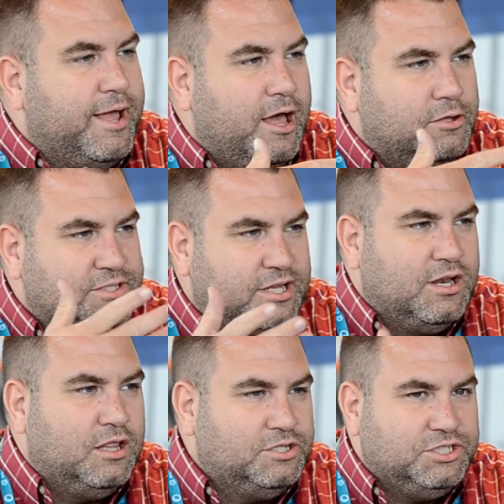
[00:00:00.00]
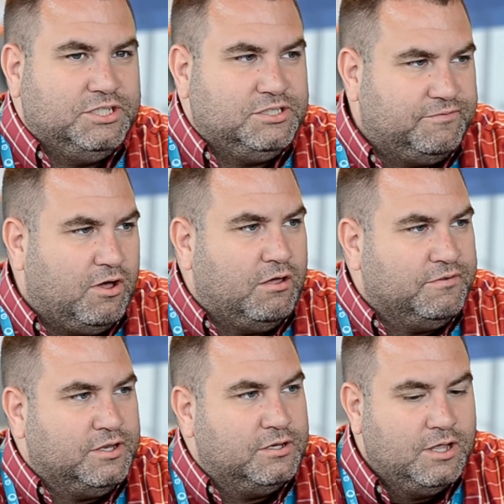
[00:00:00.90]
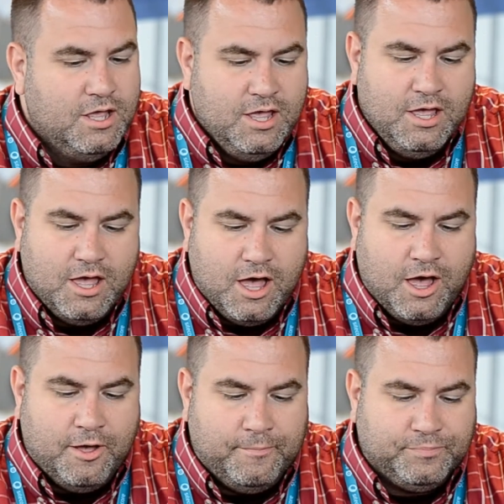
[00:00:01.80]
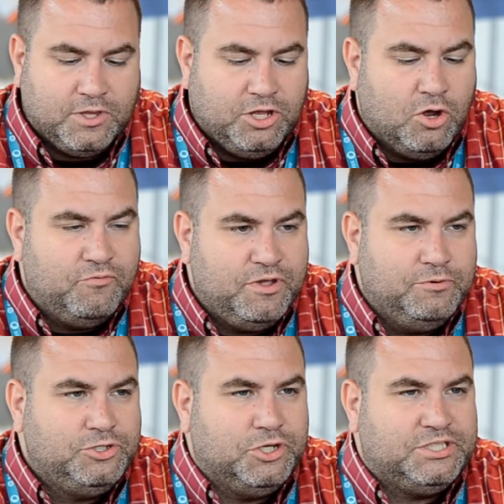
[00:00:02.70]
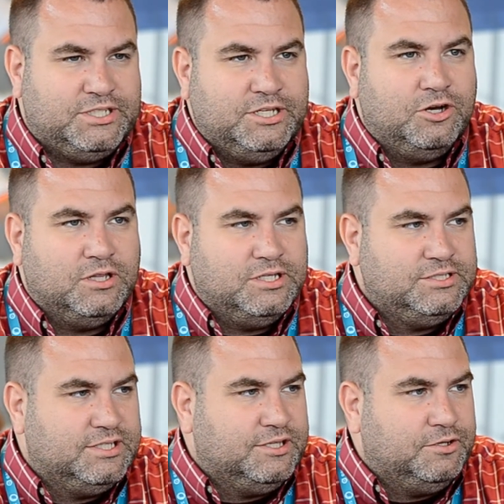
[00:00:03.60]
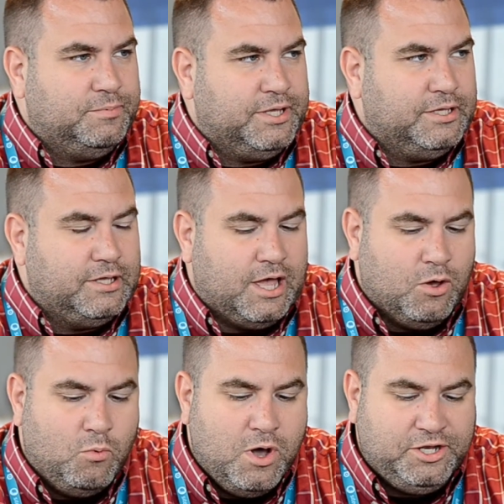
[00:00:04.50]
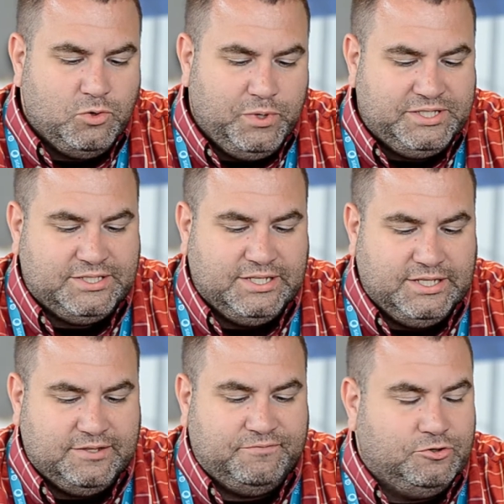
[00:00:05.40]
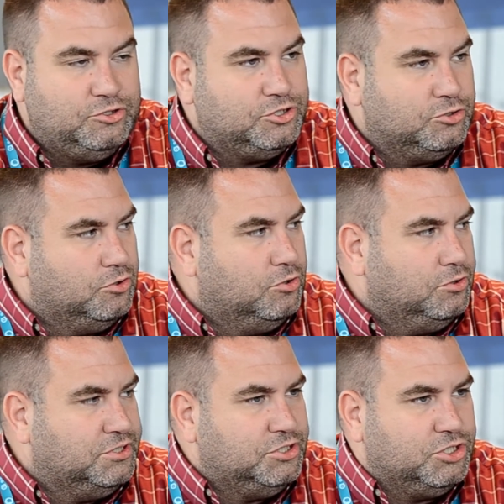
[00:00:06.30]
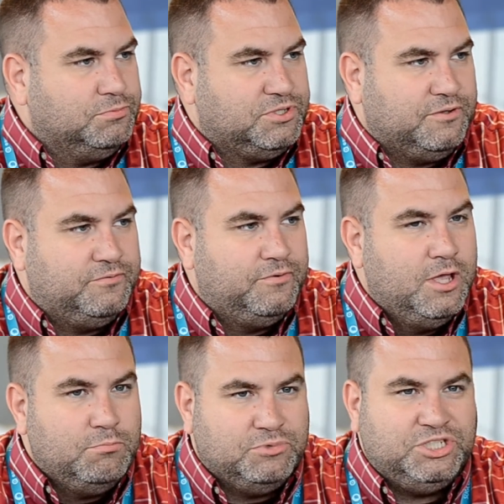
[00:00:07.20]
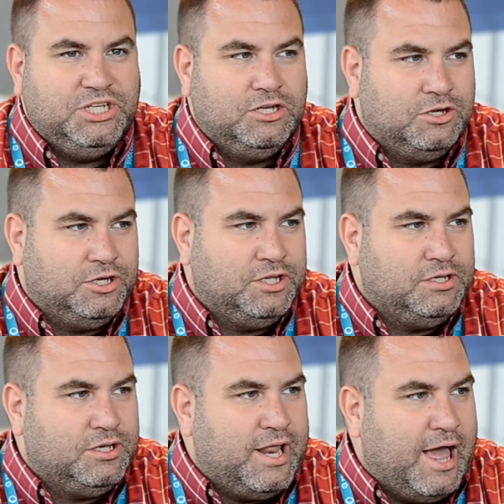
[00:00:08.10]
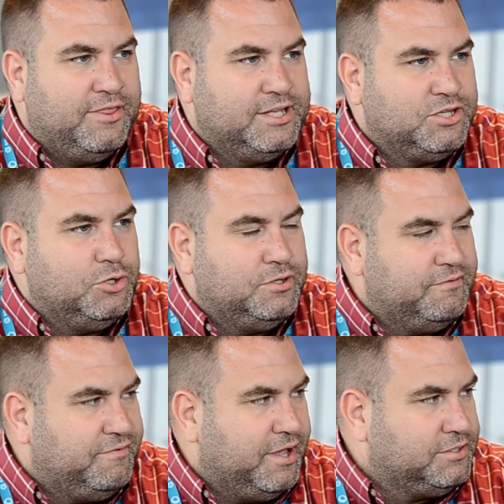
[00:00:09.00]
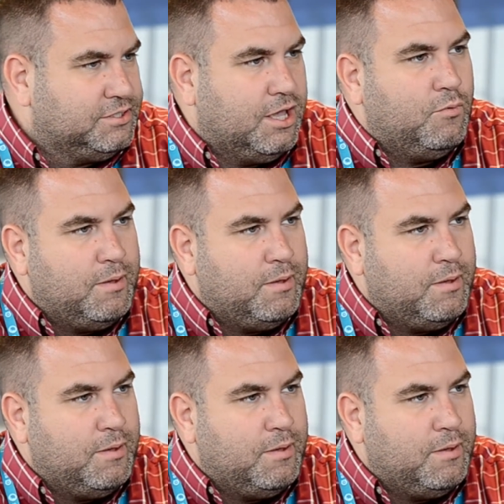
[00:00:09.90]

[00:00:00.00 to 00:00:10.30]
how technology is evolving. If we were to extend our lens a little bit, what do we see the future holds in terms of machine learning and how that's going to affect web